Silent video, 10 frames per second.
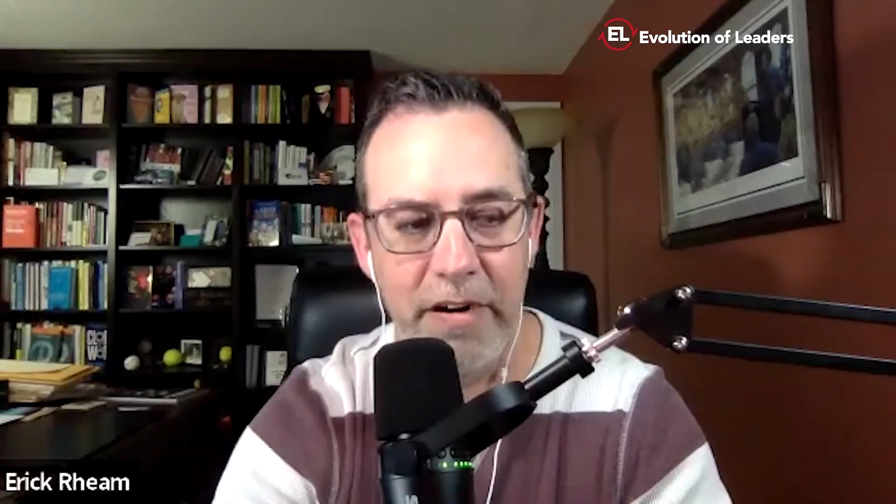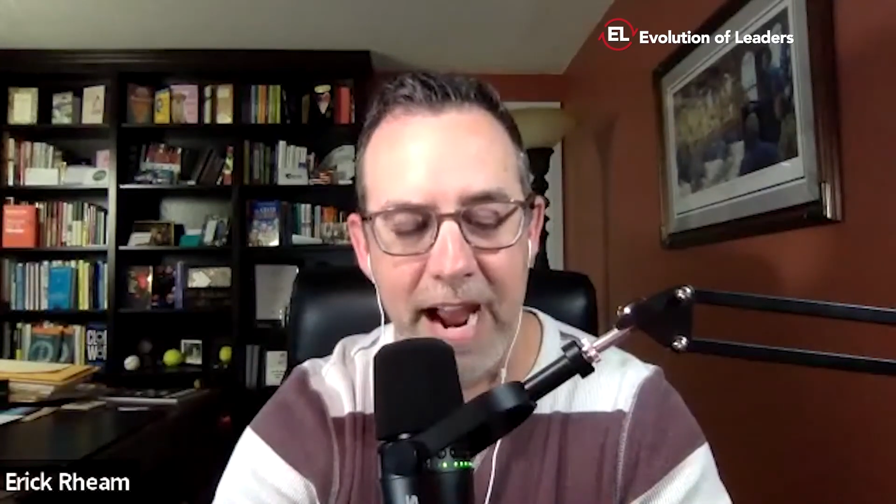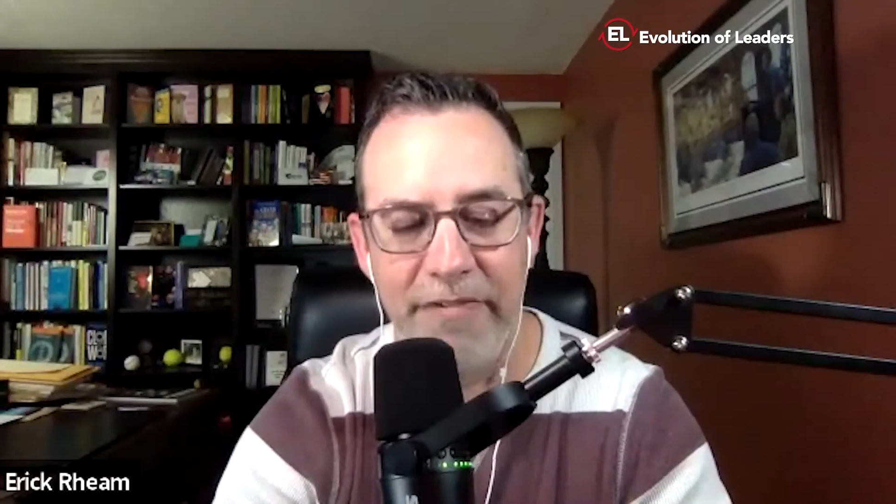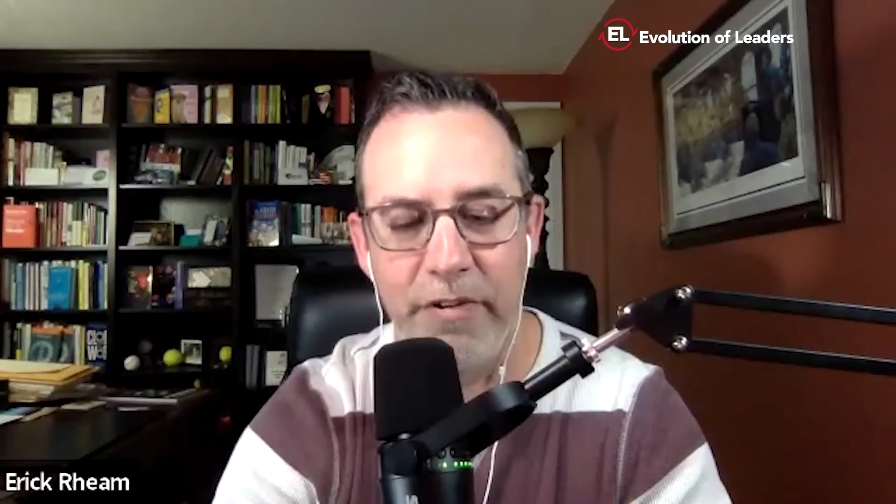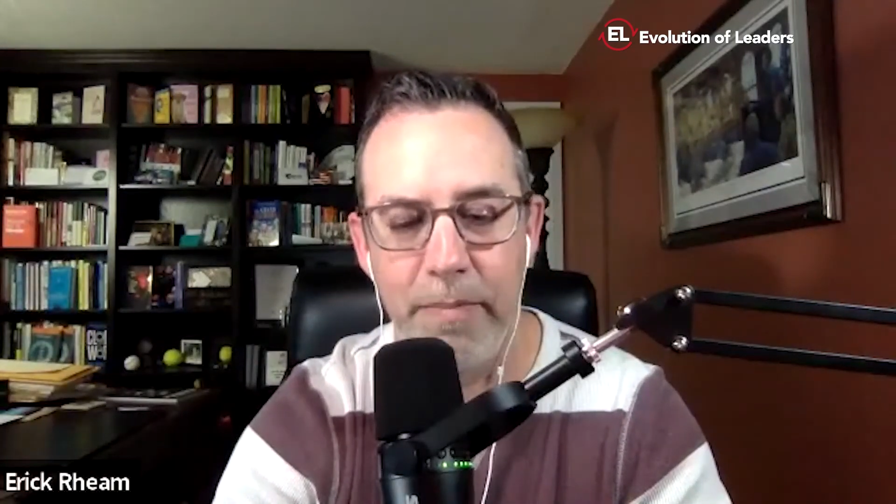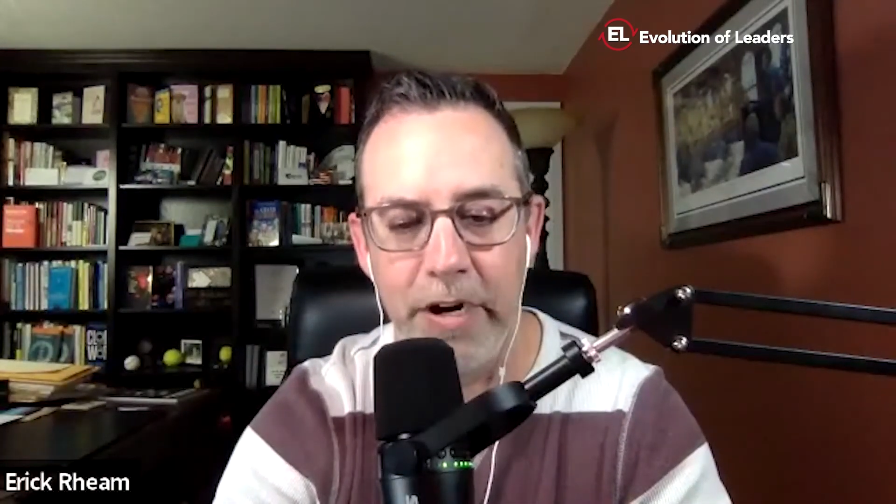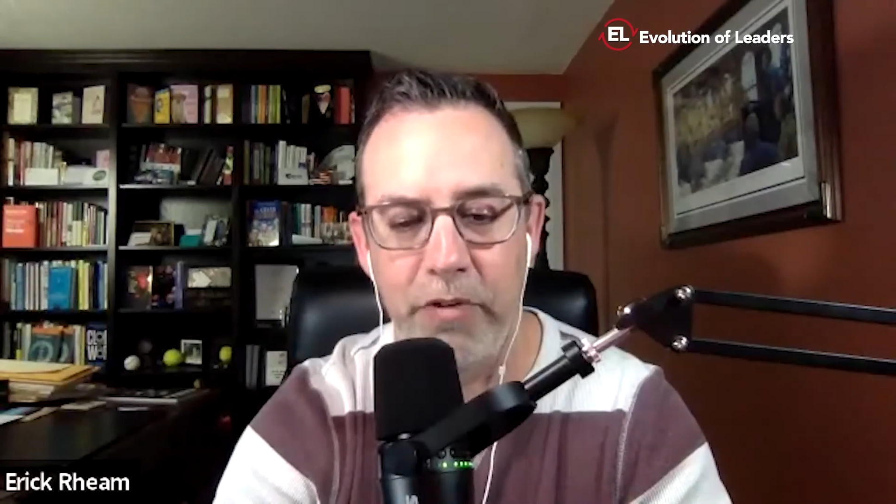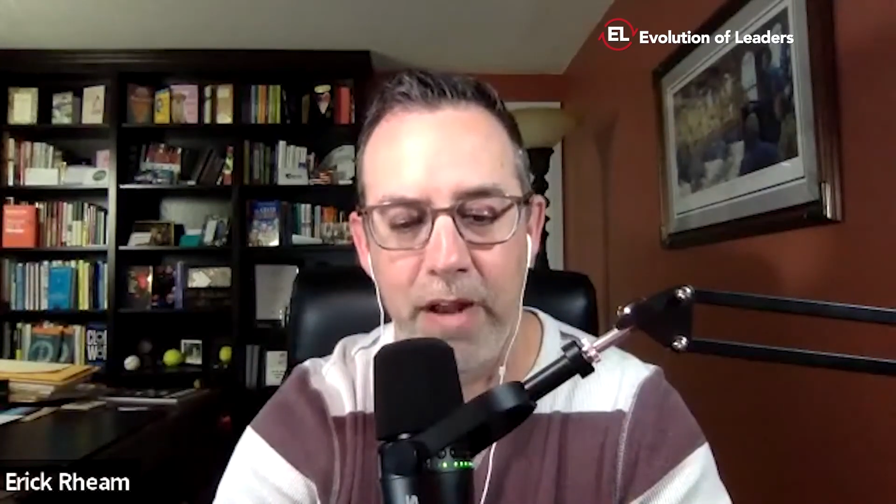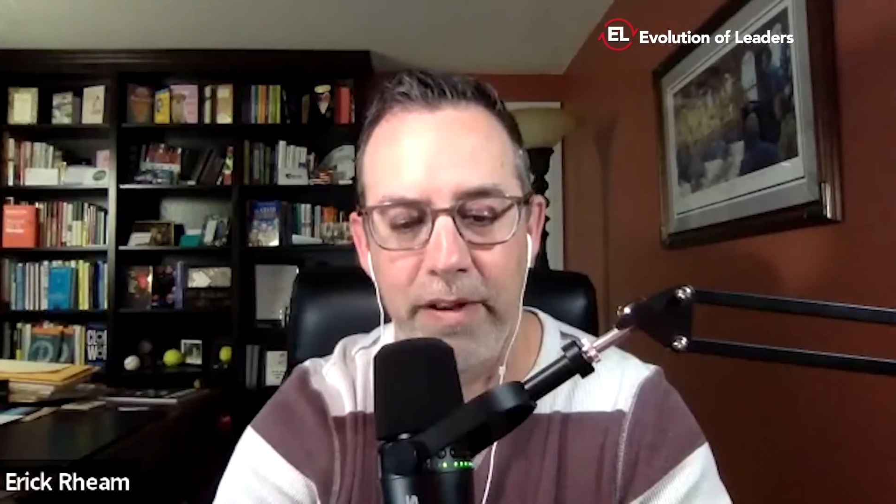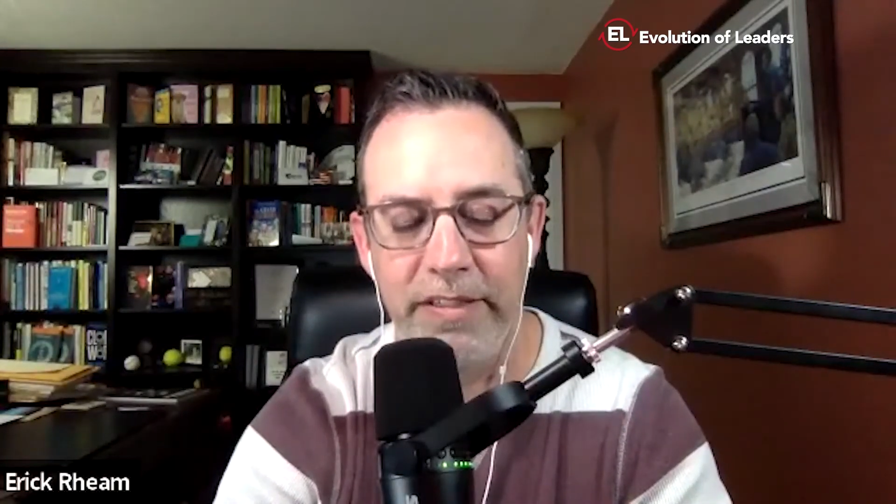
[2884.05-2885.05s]
after Mary
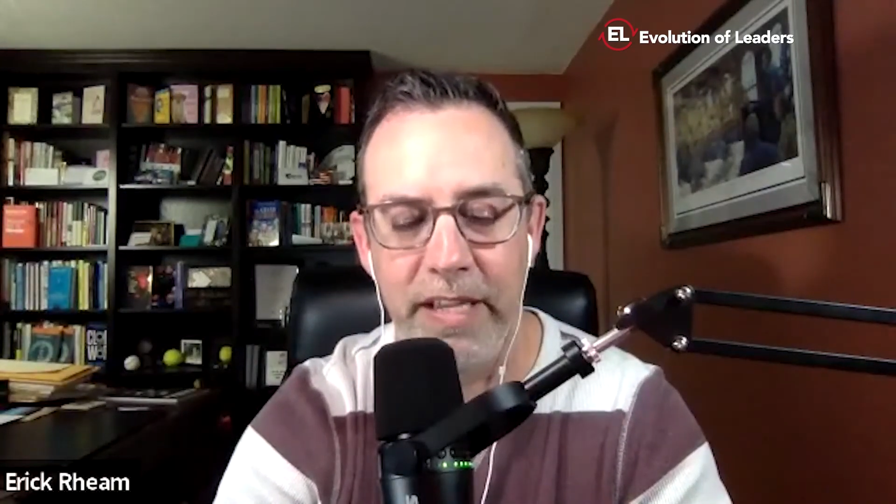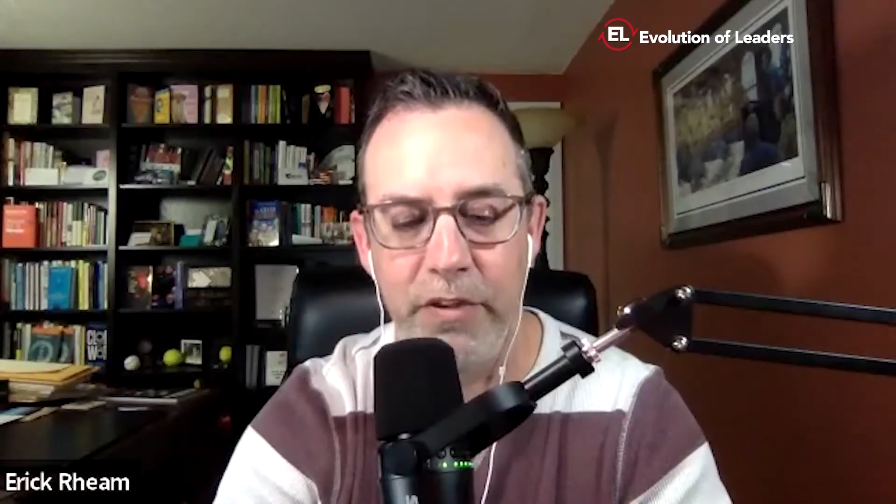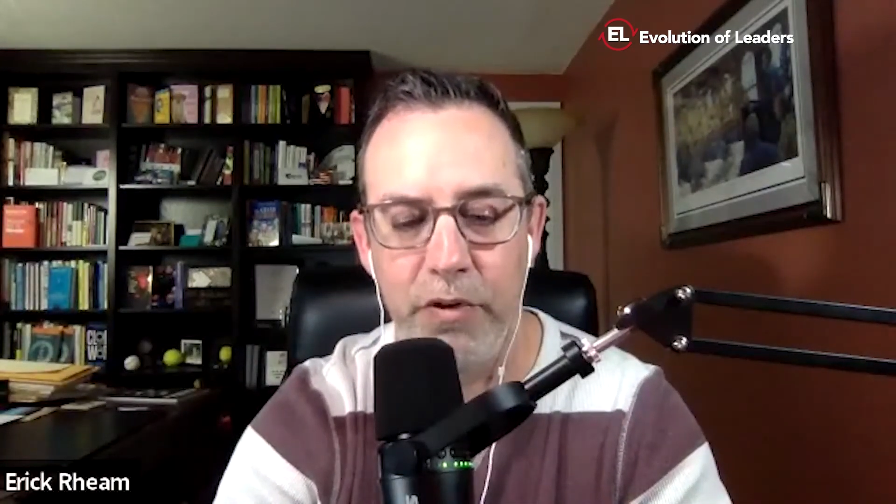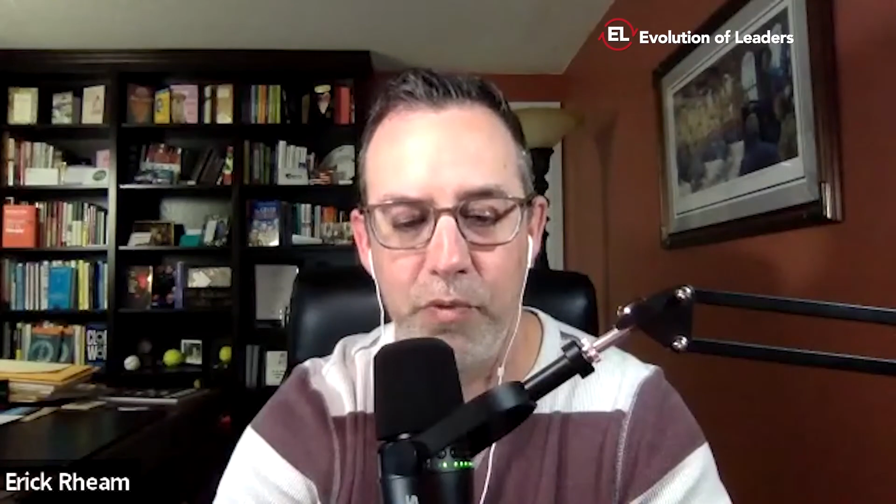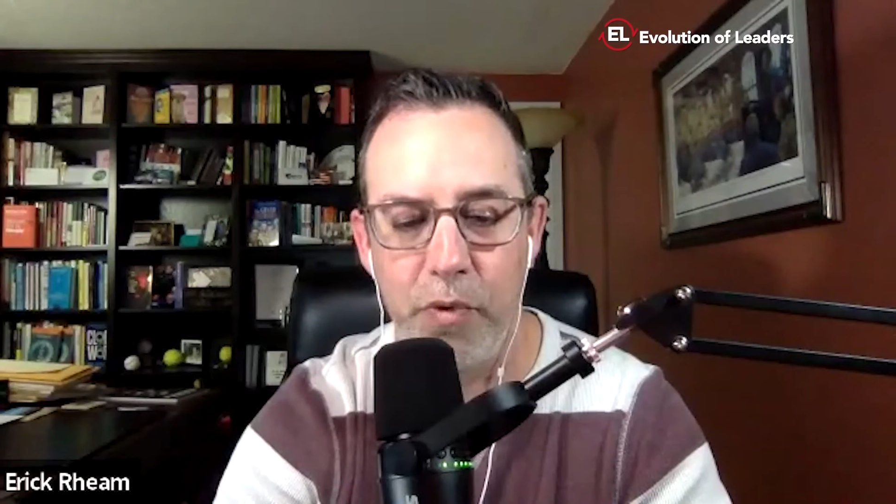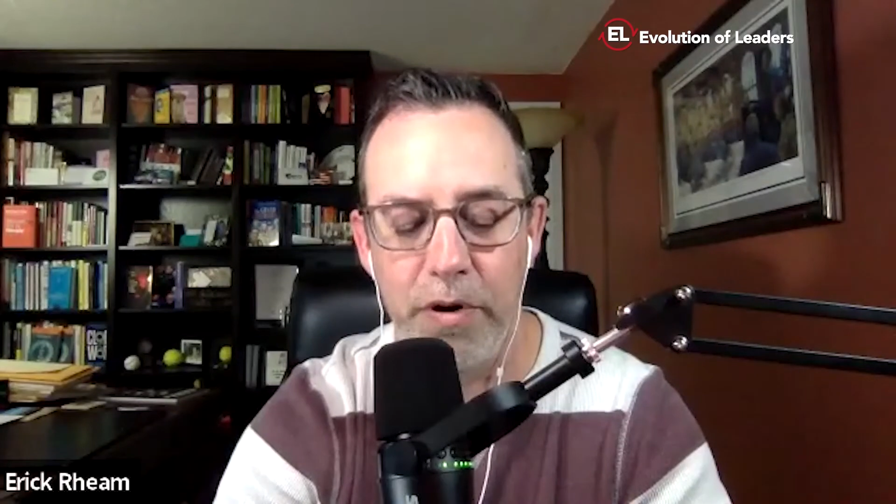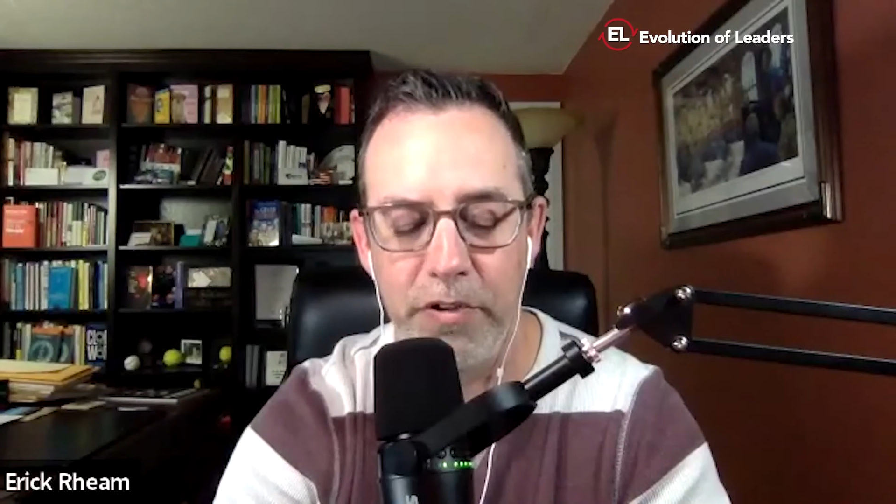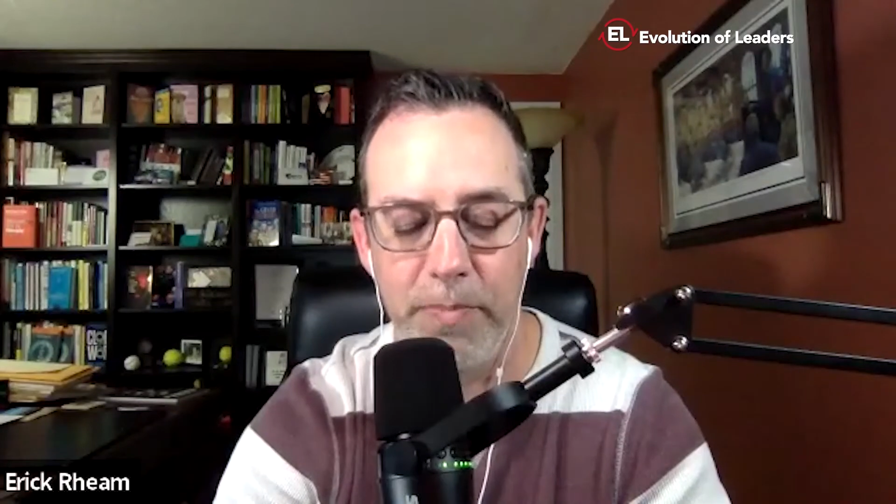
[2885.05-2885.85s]
Crowley said those words,